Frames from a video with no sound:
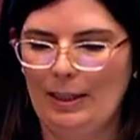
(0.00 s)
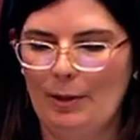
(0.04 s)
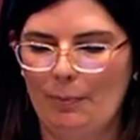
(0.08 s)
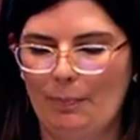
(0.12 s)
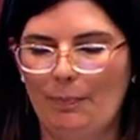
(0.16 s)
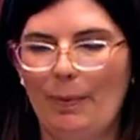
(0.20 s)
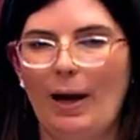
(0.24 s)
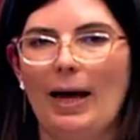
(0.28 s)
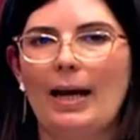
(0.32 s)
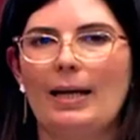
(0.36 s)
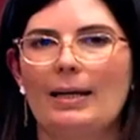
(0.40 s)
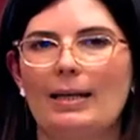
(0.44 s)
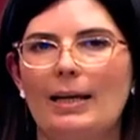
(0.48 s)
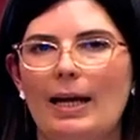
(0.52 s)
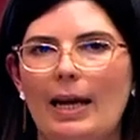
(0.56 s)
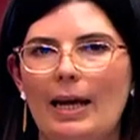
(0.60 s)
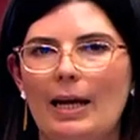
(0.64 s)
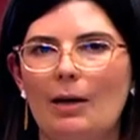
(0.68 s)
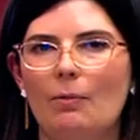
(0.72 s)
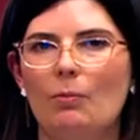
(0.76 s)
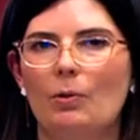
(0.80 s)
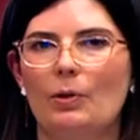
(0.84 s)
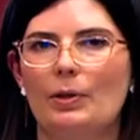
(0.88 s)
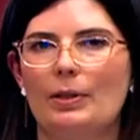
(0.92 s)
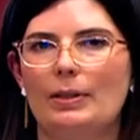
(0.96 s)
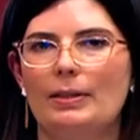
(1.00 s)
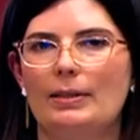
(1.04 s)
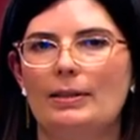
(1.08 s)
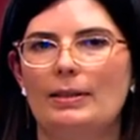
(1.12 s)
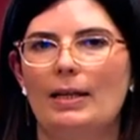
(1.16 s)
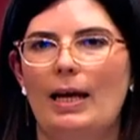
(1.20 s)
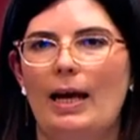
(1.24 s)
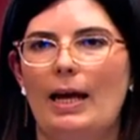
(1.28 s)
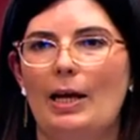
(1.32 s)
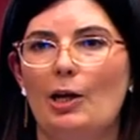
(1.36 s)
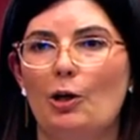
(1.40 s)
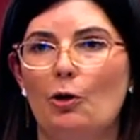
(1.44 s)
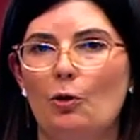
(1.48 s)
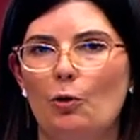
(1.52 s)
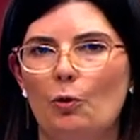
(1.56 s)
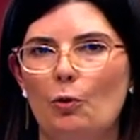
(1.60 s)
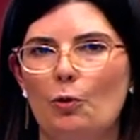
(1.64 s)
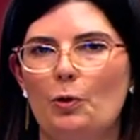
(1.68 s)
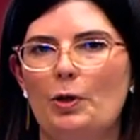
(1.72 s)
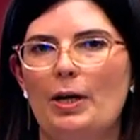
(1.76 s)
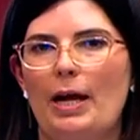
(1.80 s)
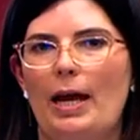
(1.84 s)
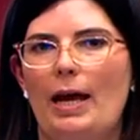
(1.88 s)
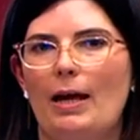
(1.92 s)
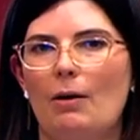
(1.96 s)
but he was a
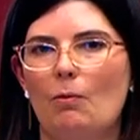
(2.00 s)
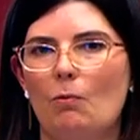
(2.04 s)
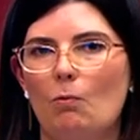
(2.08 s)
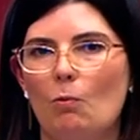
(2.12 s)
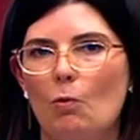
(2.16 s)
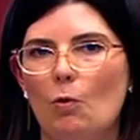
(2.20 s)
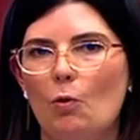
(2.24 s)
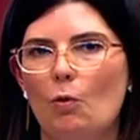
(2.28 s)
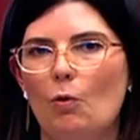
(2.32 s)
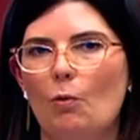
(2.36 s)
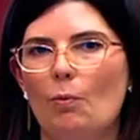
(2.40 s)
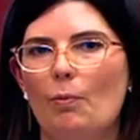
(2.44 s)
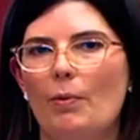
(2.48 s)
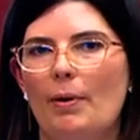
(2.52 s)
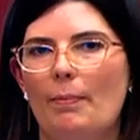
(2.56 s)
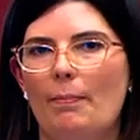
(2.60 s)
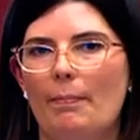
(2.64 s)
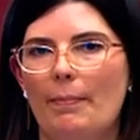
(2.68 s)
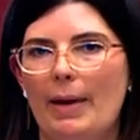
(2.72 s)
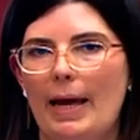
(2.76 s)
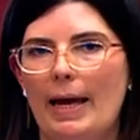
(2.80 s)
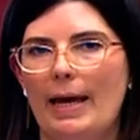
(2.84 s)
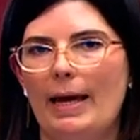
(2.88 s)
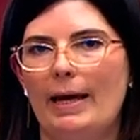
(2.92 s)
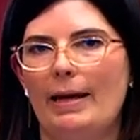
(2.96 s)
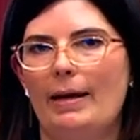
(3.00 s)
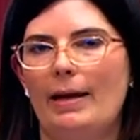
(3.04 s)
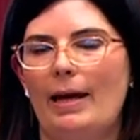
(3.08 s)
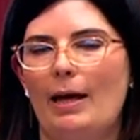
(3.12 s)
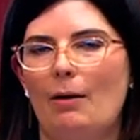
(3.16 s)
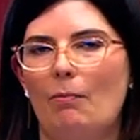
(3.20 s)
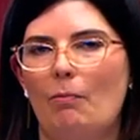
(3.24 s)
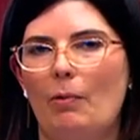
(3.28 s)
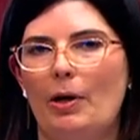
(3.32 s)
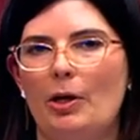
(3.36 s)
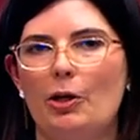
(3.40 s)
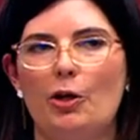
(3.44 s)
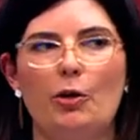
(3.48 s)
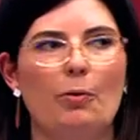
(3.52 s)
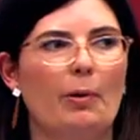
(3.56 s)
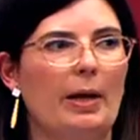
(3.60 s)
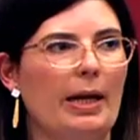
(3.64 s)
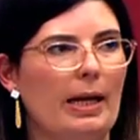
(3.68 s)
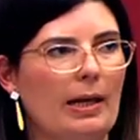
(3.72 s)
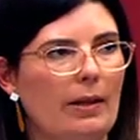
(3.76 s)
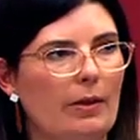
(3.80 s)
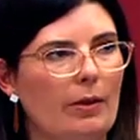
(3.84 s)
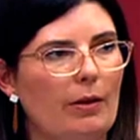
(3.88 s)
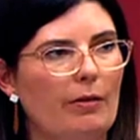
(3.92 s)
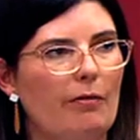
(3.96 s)
good and warm man, and when you were
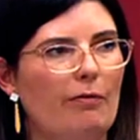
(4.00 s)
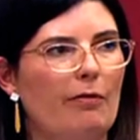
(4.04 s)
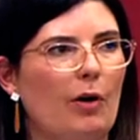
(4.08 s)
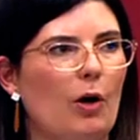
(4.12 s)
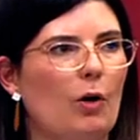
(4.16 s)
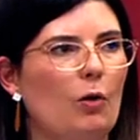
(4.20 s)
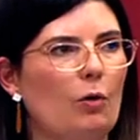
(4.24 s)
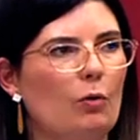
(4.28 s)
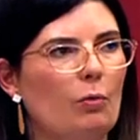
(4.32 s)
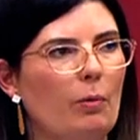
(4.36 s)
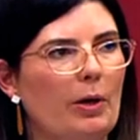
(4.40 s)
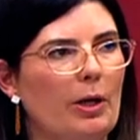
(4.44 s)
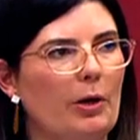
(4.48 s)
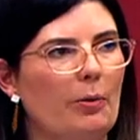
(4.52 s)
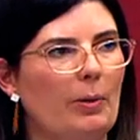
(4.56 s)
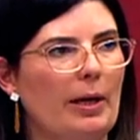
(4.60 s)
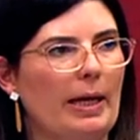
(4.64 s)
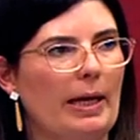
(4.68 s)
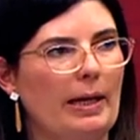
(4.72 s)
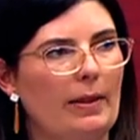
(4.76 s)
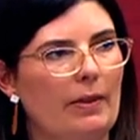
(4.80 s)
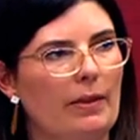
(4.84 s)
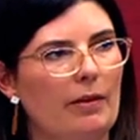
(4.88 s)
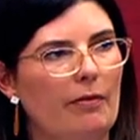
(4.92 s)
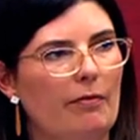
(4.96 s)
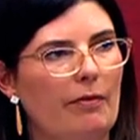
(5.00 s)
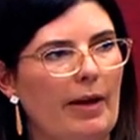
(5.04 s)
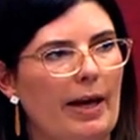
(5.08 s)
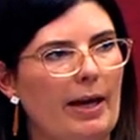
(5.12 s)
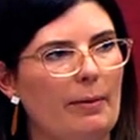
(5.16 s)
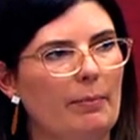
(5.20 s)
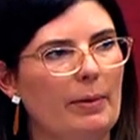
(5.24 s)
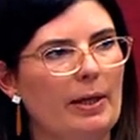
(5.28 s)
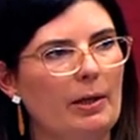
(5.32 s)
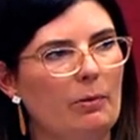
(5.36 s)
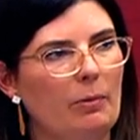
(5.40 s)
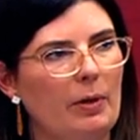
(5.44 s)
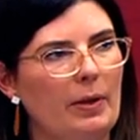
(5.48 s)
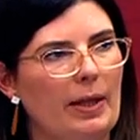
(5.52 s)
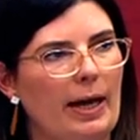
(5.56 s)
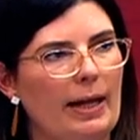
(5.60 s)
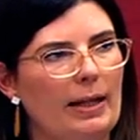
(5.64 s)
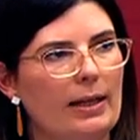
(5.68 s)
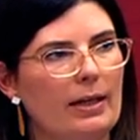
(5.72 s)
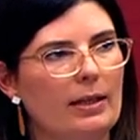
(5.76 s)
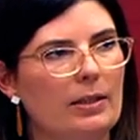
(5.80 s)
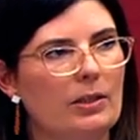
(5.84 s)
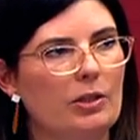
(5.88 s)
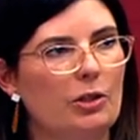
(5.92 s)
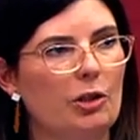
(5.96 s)
in the fold, when you were in the family with
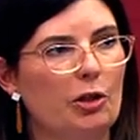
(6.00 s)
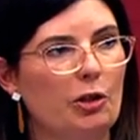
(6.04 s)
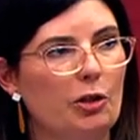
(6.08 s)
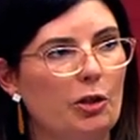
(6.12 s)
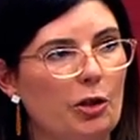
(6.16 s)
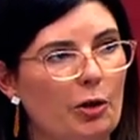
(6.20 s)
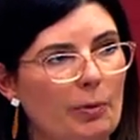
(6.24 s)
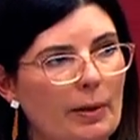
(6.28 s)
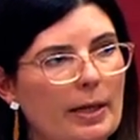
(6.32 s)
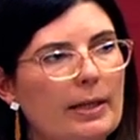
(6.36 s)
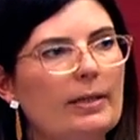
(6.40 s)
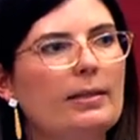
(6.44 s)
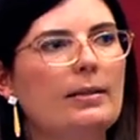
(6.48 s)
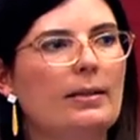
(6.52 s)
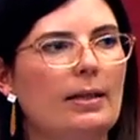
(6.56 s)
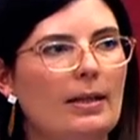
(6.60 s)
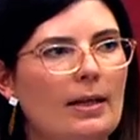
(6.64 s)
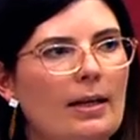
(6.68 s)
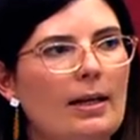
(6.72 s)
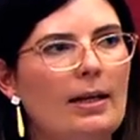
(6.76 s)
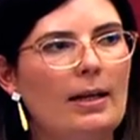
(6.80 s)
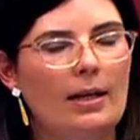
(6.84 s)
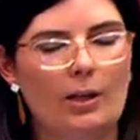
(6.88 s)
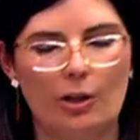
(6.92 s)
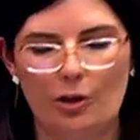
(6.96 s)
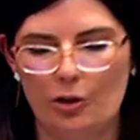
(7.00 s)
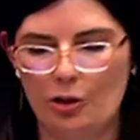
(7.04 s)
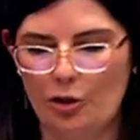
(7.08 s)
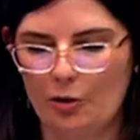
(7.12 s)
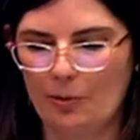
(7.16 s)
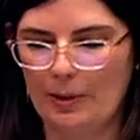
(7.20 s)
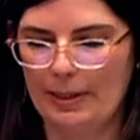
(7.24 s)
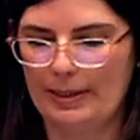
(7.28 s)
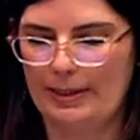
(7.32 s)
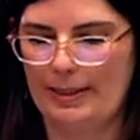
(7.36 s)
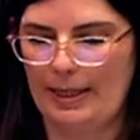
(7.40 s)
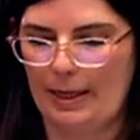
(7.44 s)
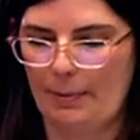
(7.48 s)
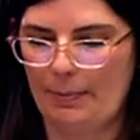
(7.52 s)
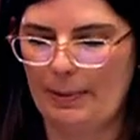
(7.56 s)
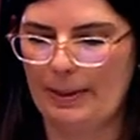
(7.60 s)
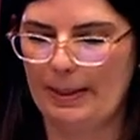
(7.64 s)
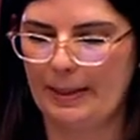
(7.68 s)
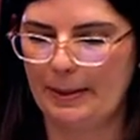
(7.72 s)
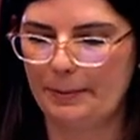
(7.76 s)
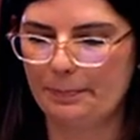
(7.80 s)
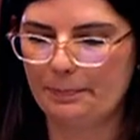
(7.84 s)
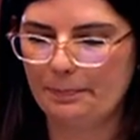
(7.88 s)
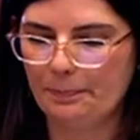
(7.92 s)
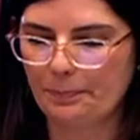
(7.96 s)
Alex, you knew it
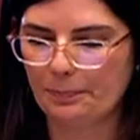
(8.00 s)
deeply.